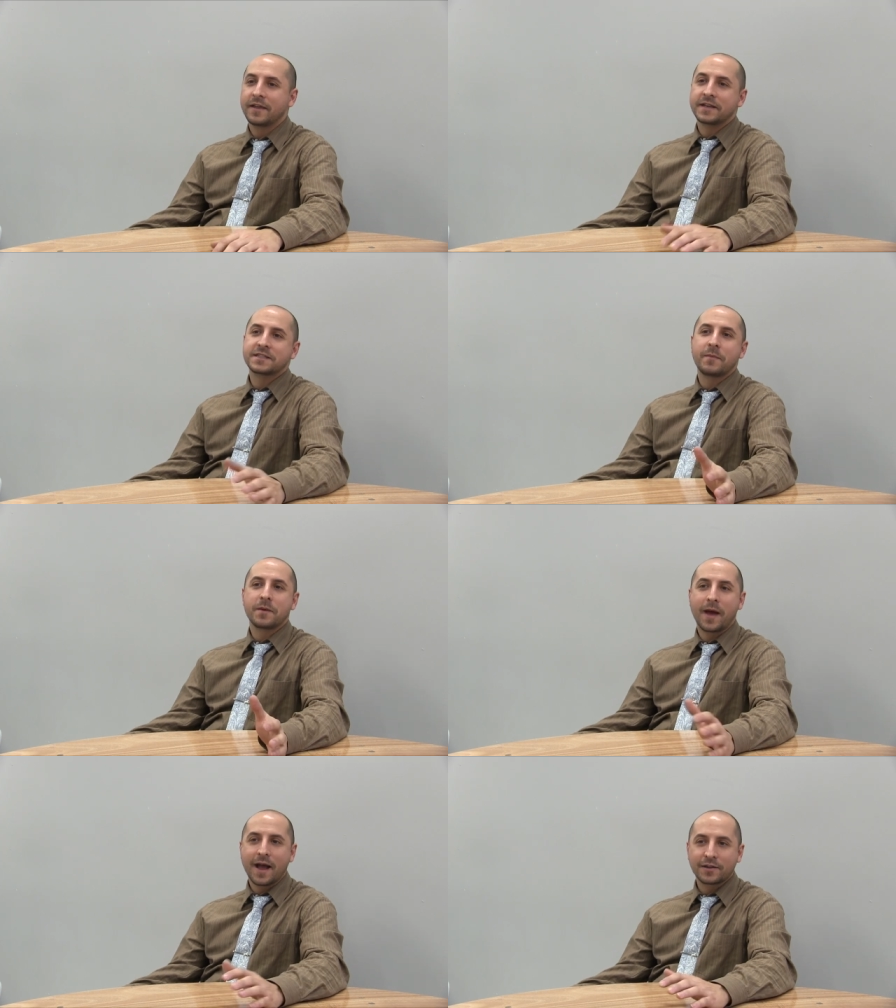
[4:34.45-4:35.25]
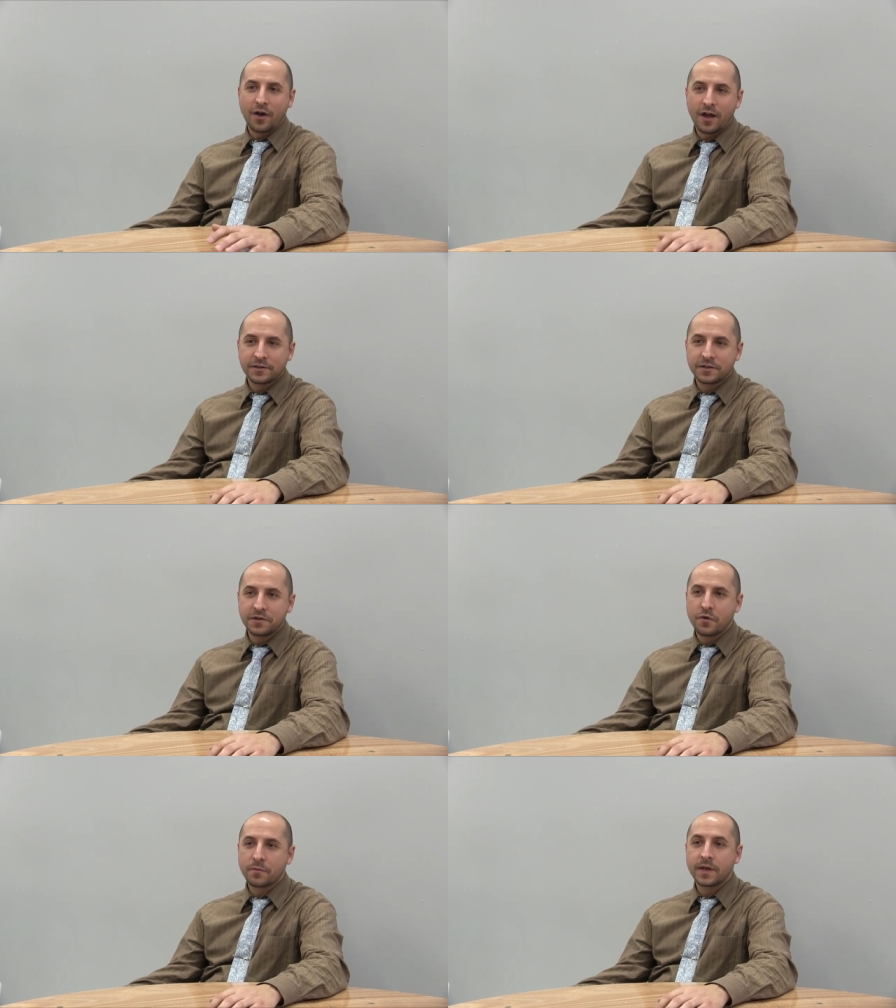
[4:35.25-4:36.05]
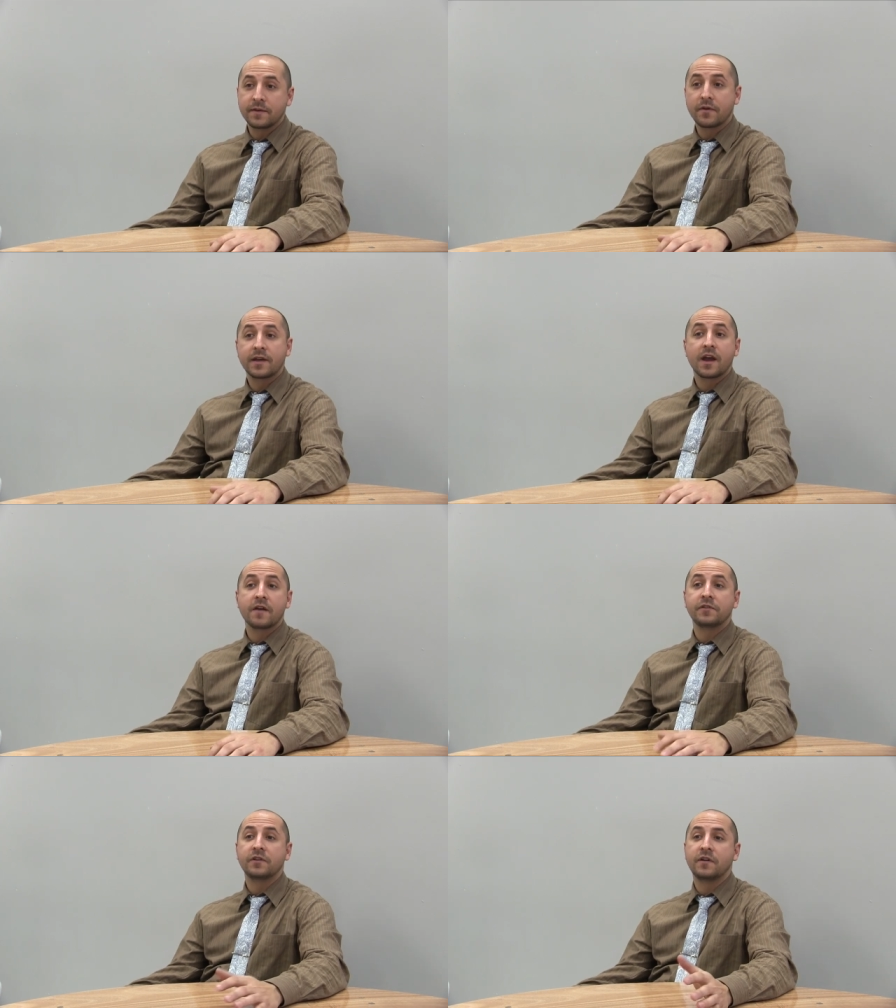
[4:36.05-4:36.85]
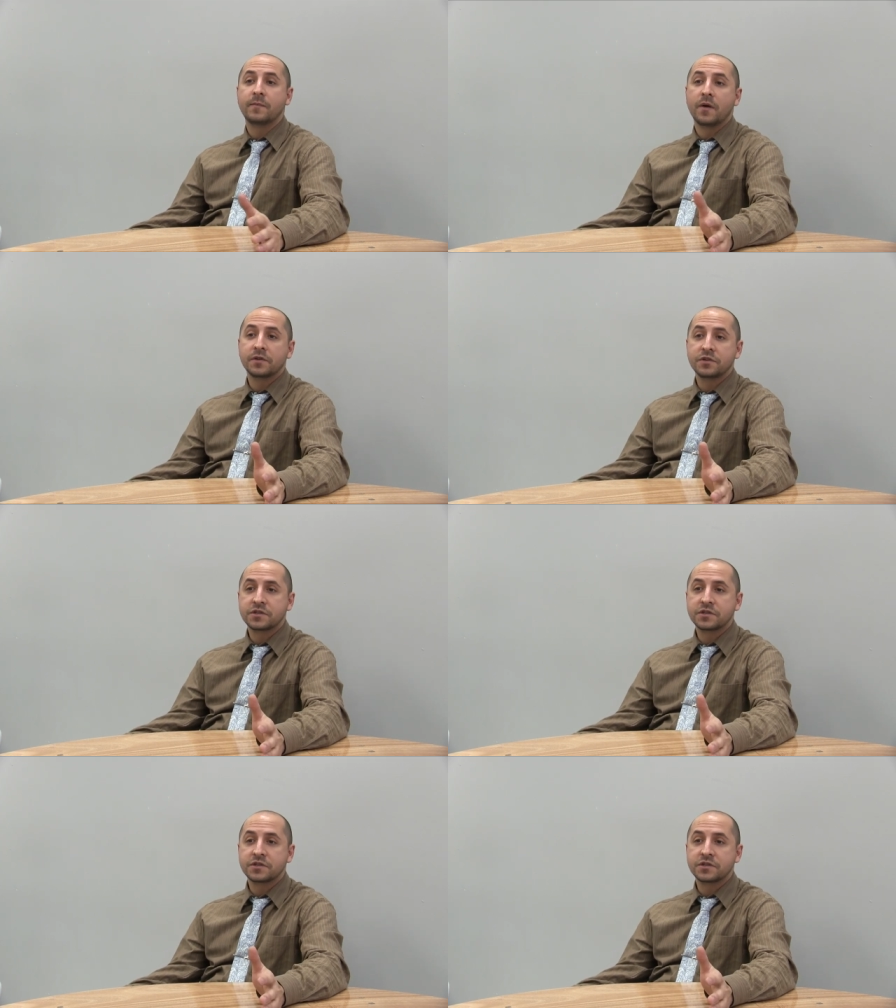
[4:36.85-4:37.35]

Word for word: things coming back to haunt you or being very careful about what